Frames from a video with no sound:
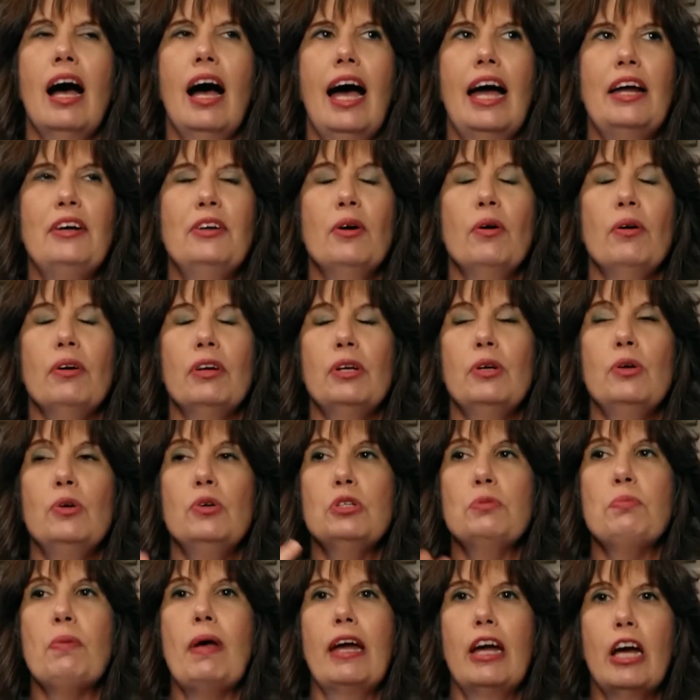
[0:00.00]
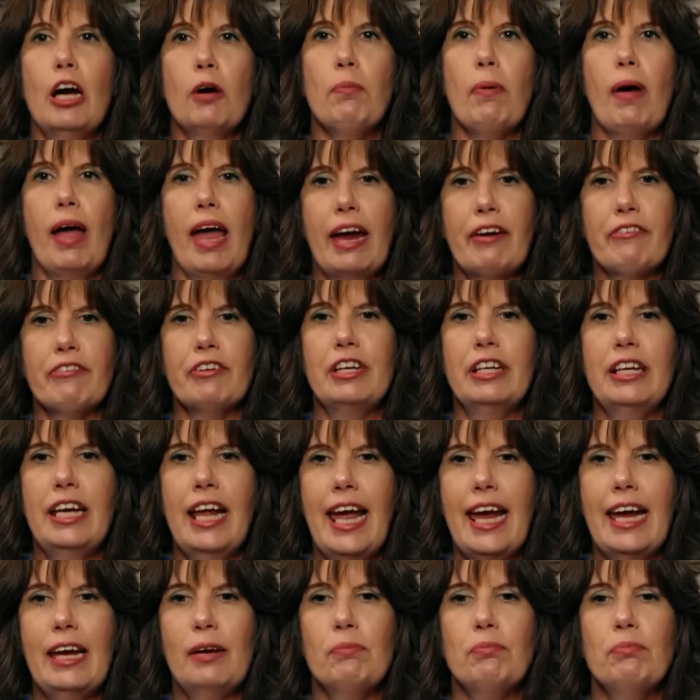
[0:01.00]
I don't use makeup every
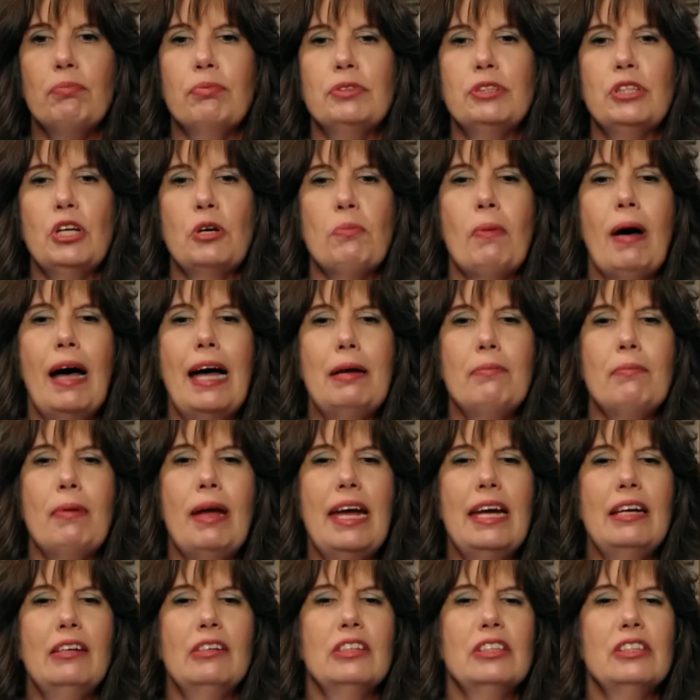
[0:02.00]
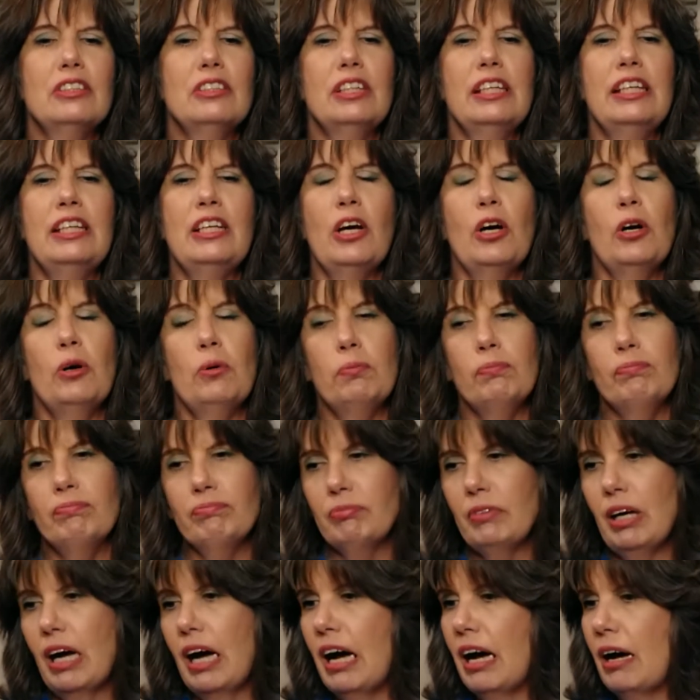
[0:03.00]
day. So my main, con, you know,
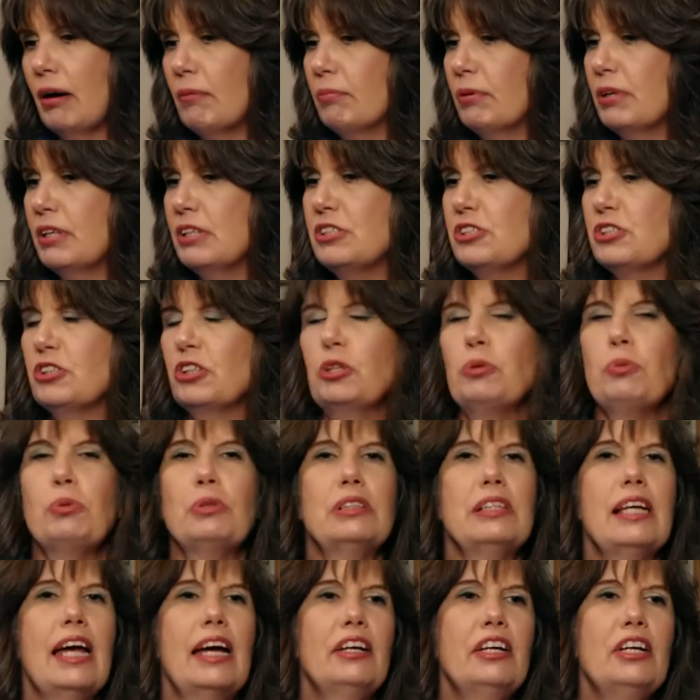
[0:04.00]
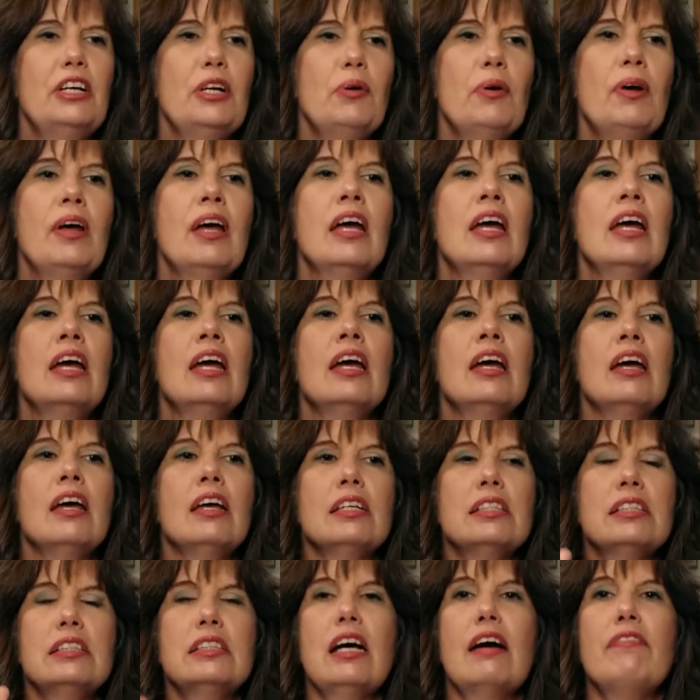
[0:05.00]
um, concern was like, you know,
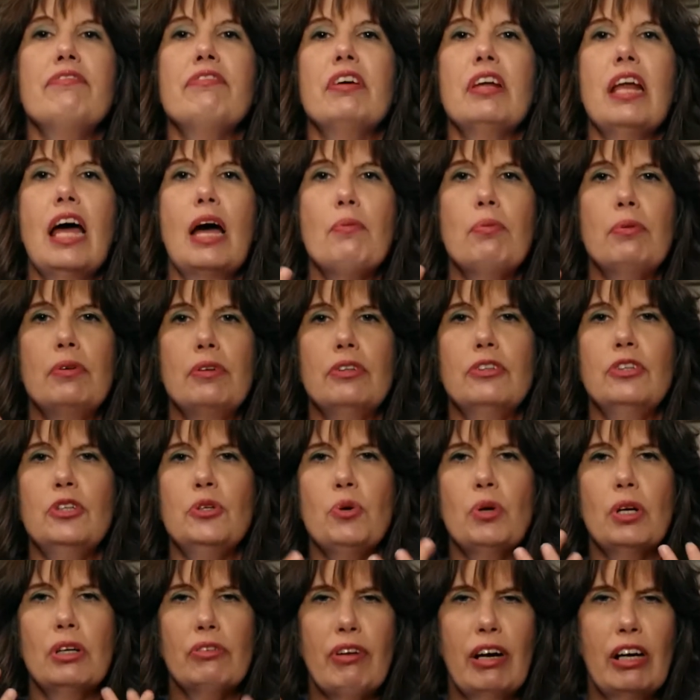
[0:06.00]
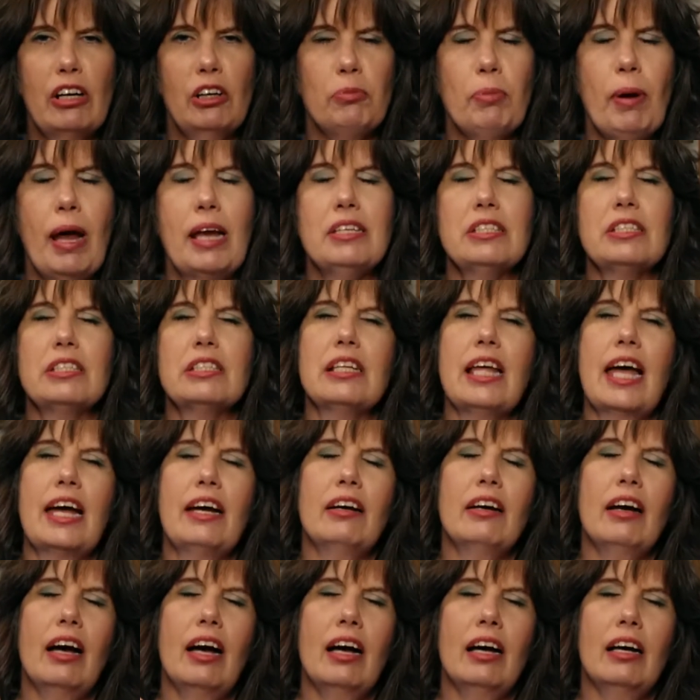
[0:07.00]
stuff that I would do on a regular basis,
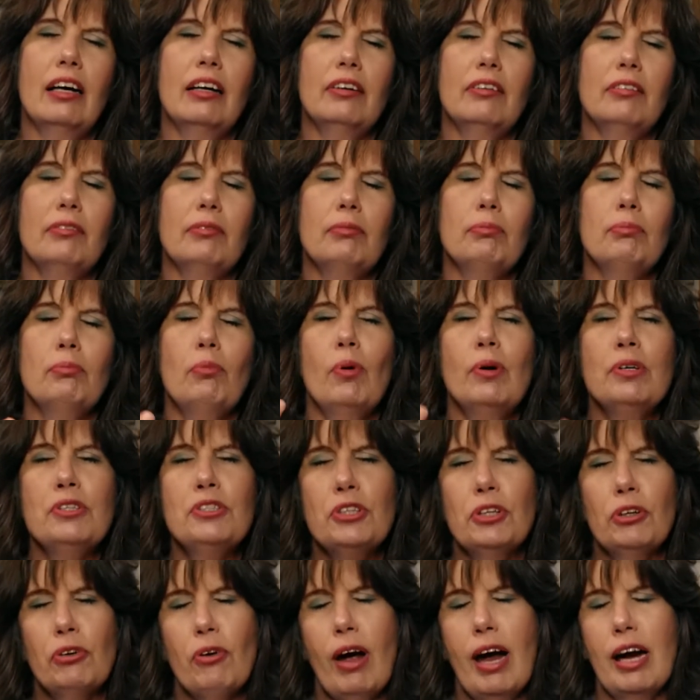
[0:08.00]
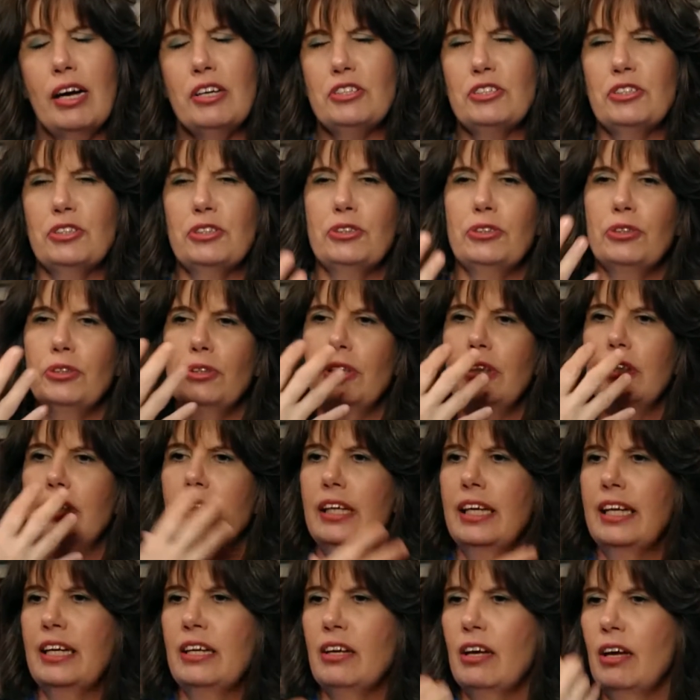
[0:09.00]
like uh, moisturizer
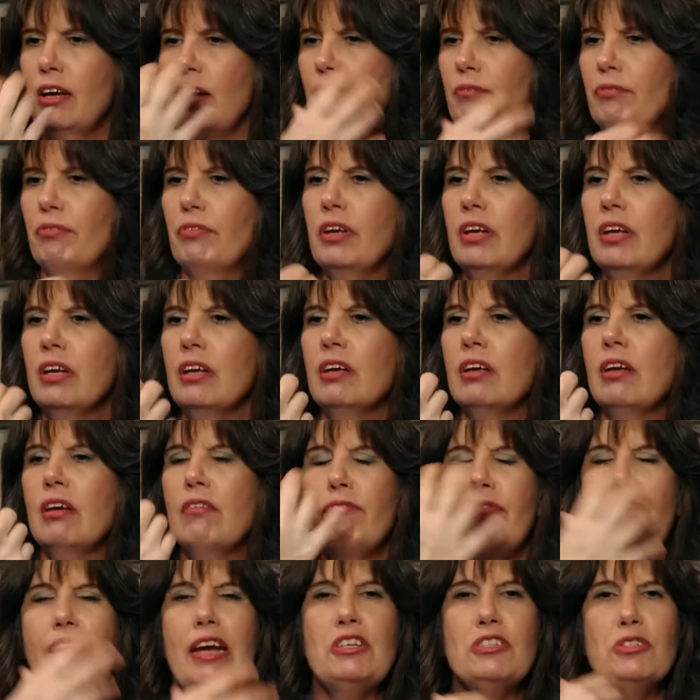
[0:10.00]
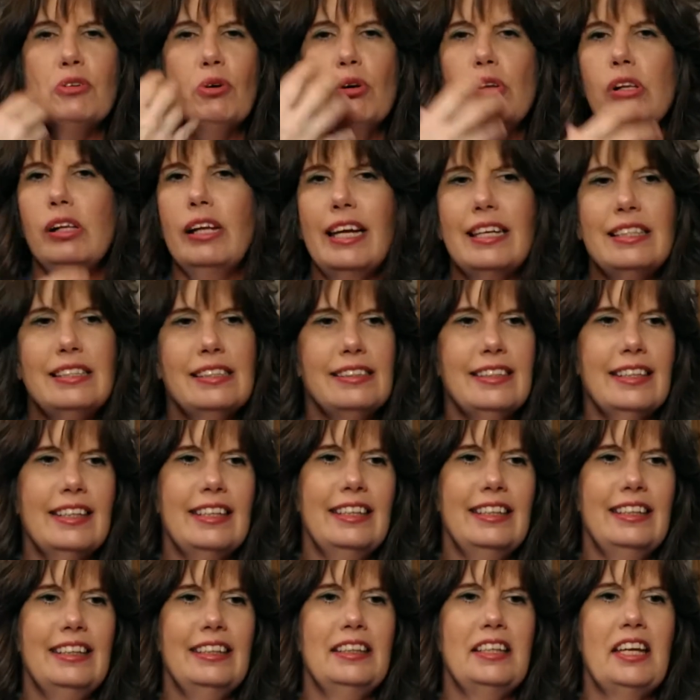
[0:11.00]
and um, facial
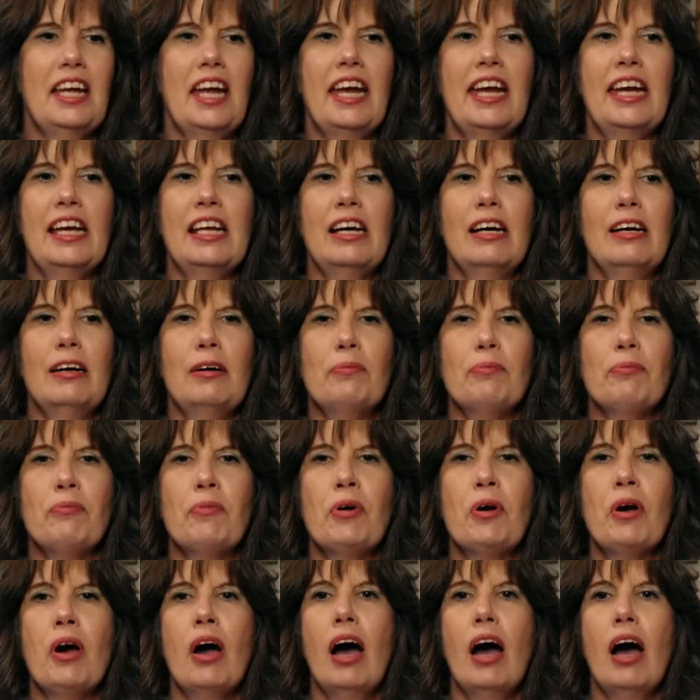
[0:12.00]
cleansing, and um,